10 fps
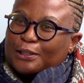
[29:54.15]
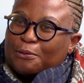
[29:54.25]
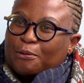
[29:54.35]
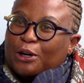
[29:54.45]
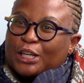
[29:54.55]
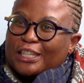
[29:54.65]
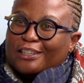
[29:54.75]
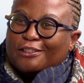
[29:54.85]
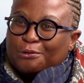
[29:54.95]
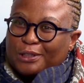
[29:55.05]
The
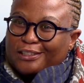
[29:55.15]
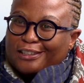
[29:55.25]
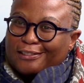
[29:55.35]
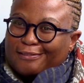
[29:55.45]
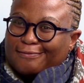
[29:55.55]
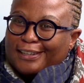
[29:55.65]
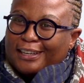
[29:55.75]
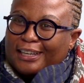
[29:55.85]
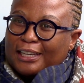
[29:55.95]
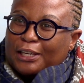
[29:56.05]
market is retail.
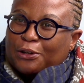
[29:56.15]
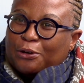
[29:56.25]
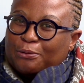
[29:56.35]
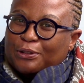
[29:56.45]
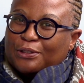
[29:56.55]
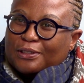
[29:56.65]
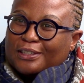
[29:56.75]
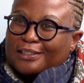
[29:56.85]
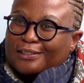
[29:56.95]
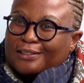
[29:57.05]
E-commerce
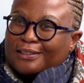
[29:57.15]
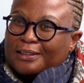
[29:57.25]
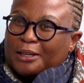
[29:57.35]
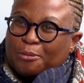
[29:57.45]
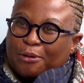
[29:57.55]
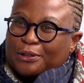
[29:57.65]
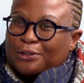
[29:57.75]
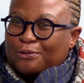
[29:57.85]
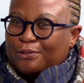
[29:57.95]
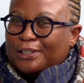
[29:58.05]
is a
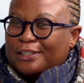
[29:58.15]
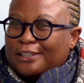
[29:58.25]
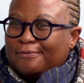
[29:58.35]
part of retail.